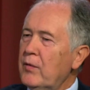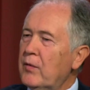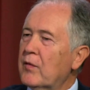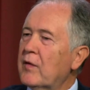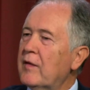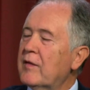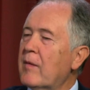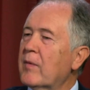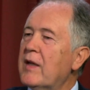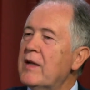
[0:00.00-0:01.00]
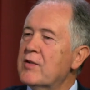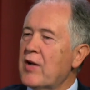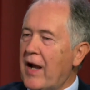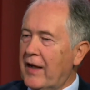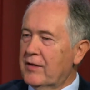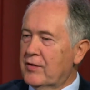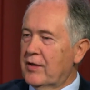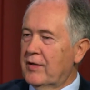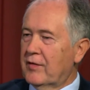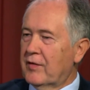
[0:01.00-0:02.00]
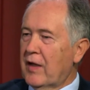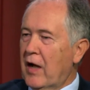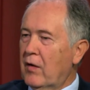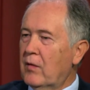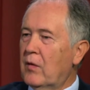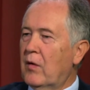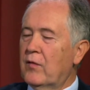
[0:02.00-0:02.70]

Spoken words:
do you see some key challenges now